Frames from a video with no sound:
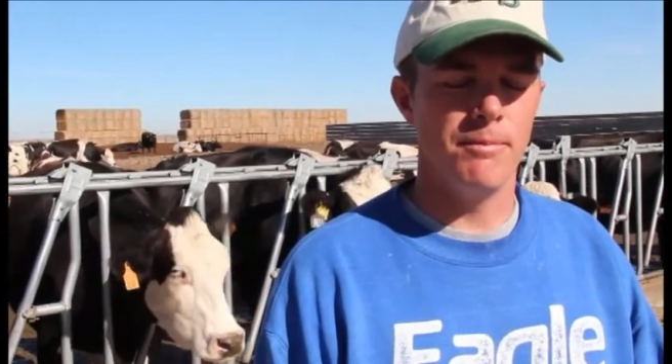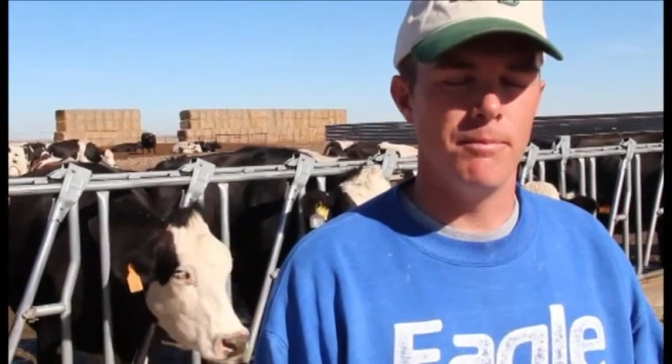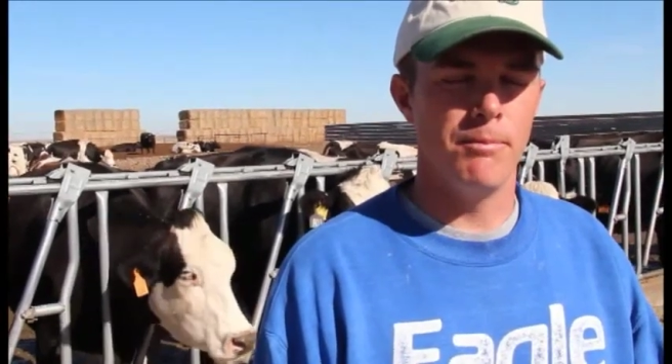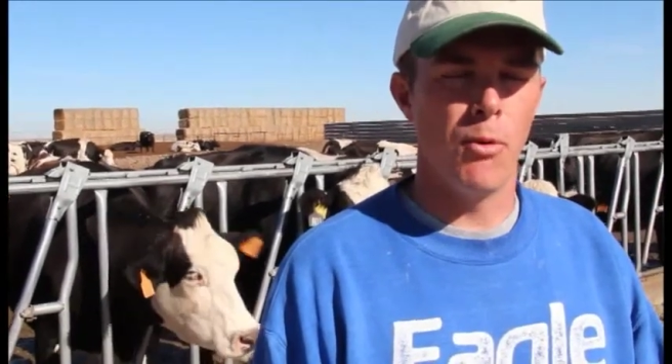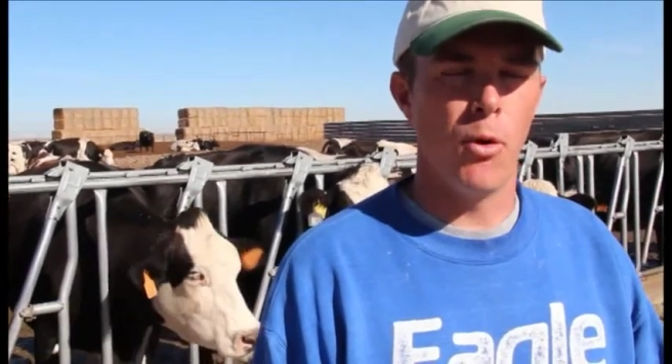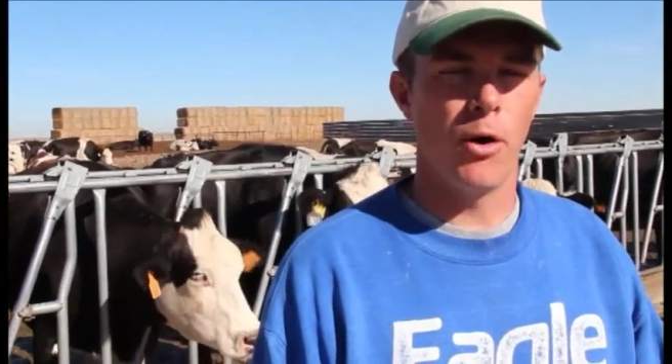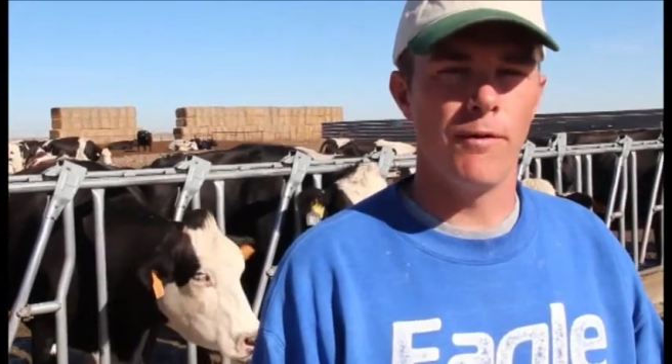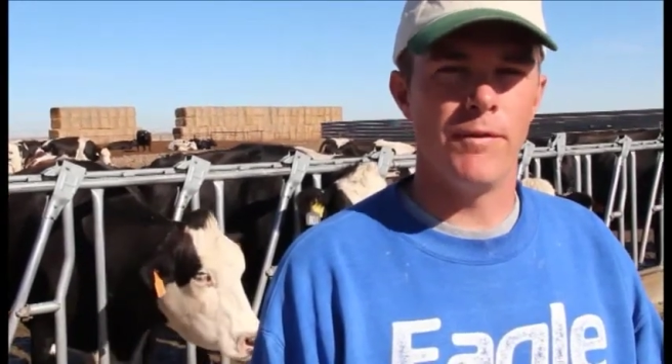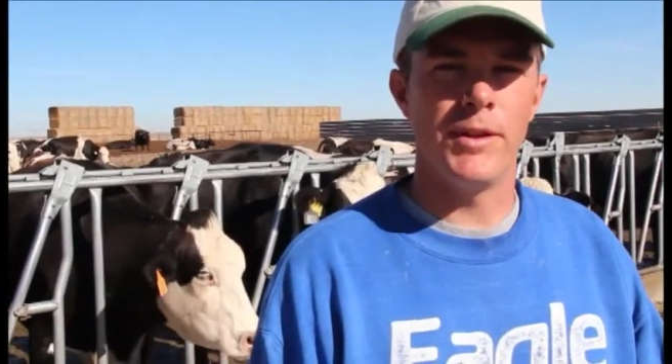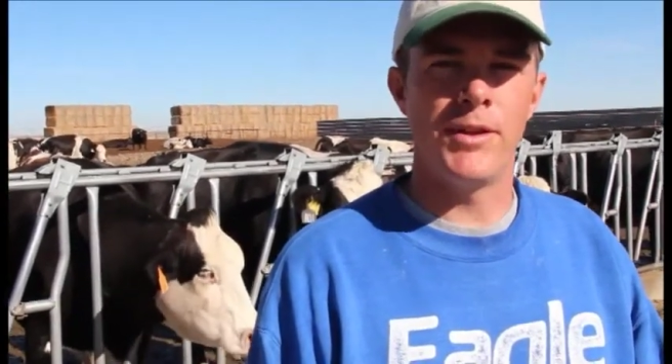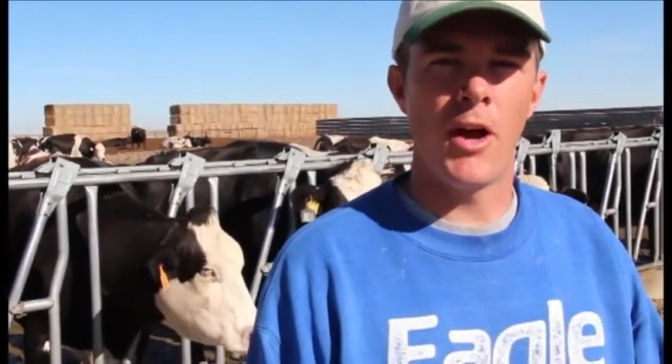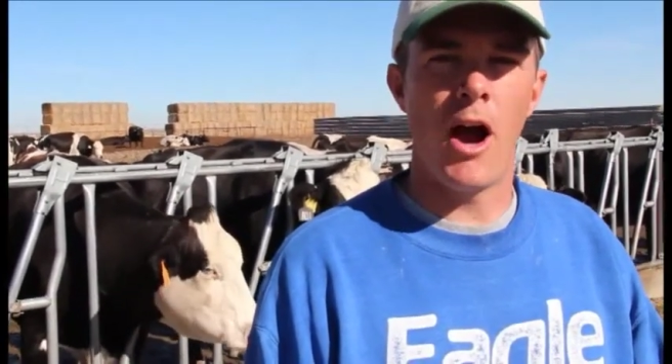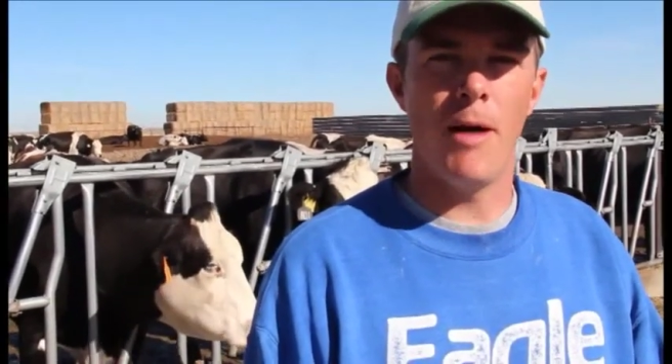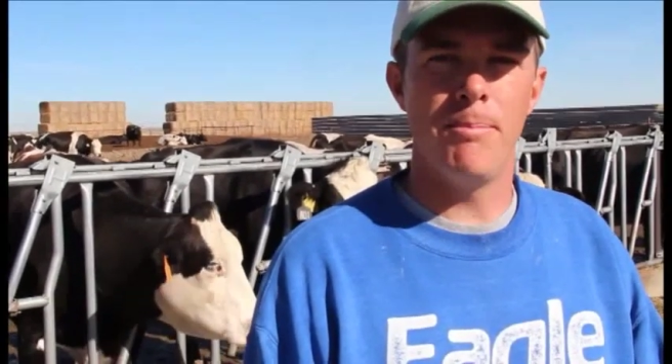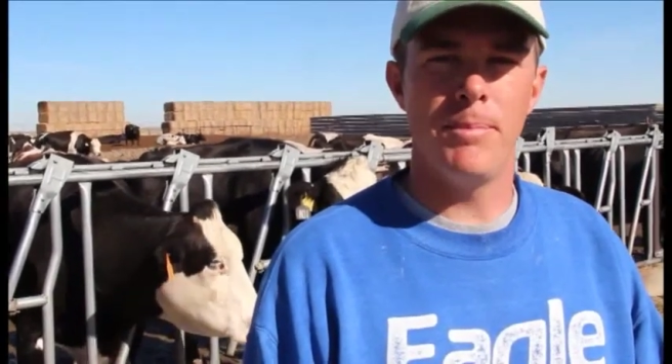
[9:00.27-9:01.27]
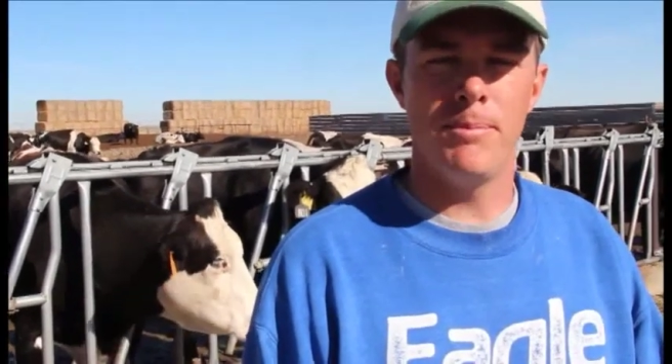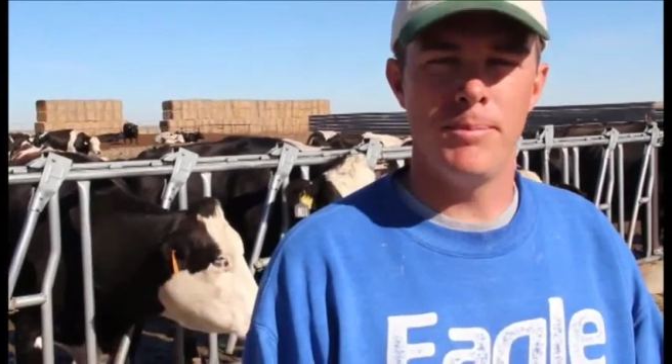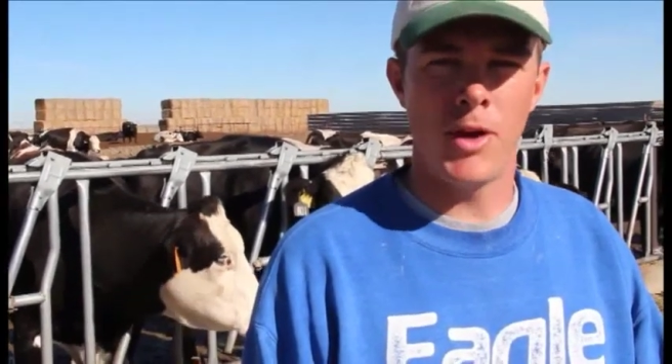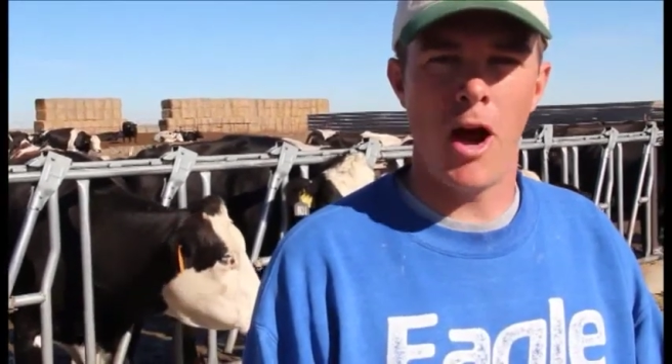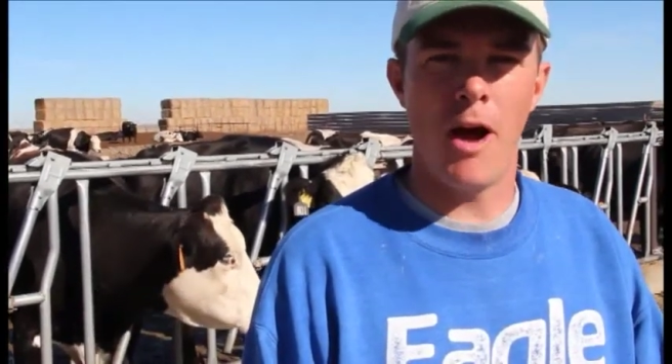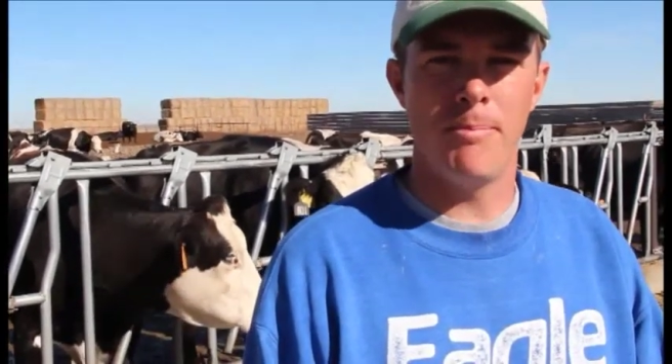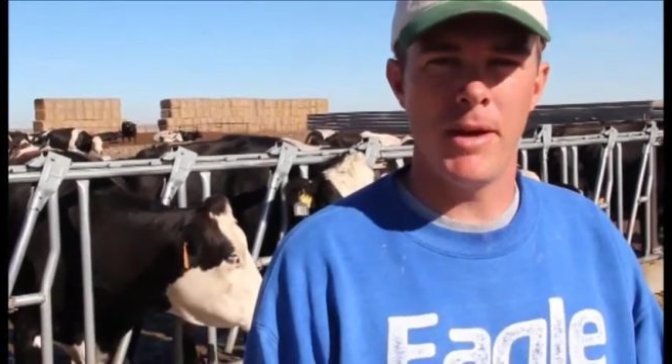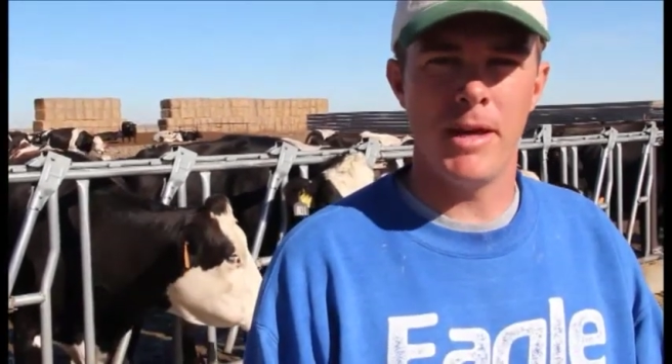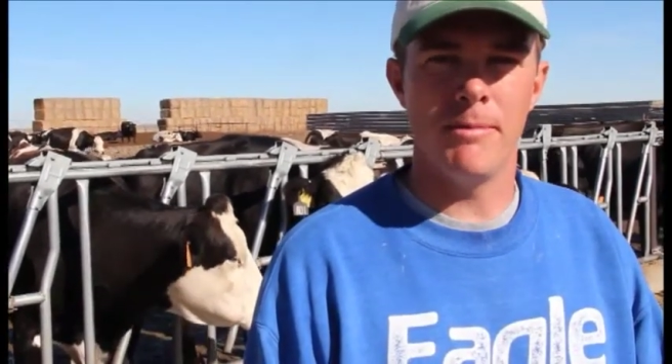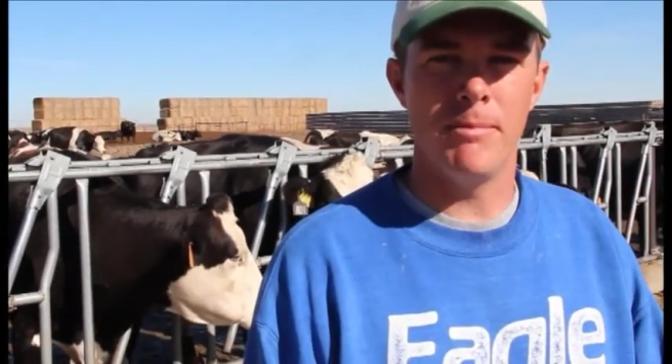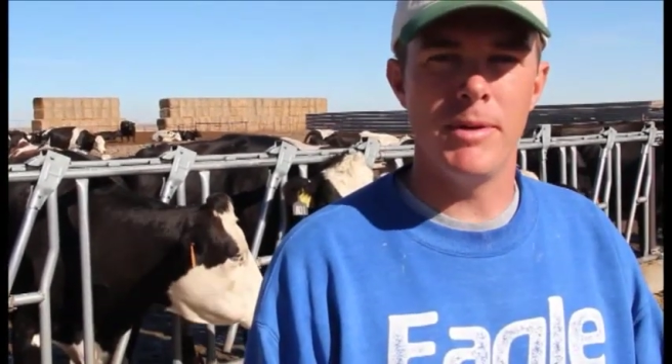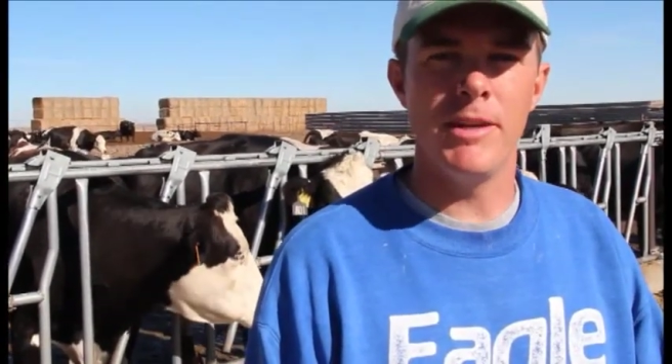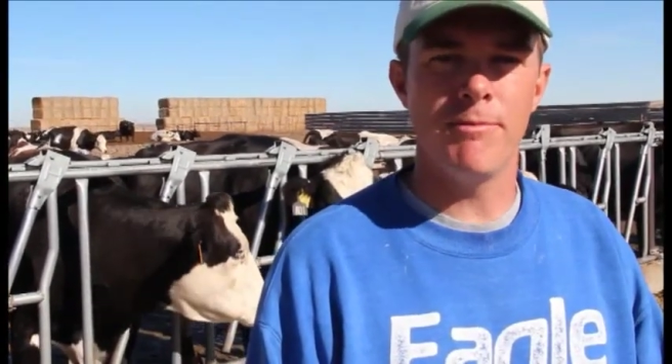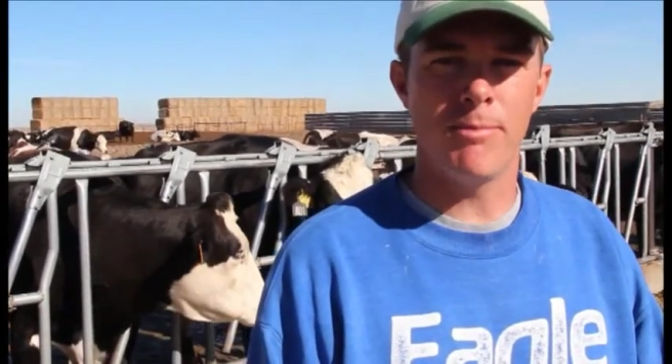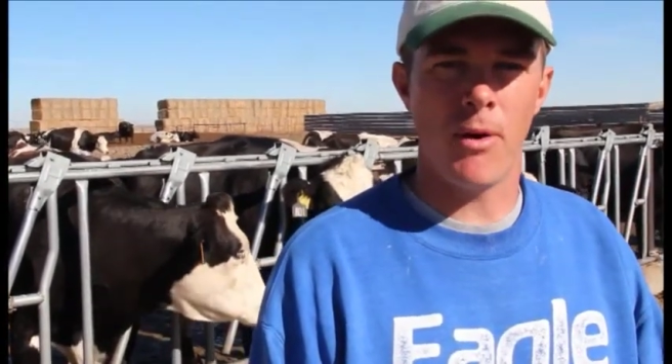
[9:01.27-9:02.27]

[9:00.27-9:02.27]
more of the top end beef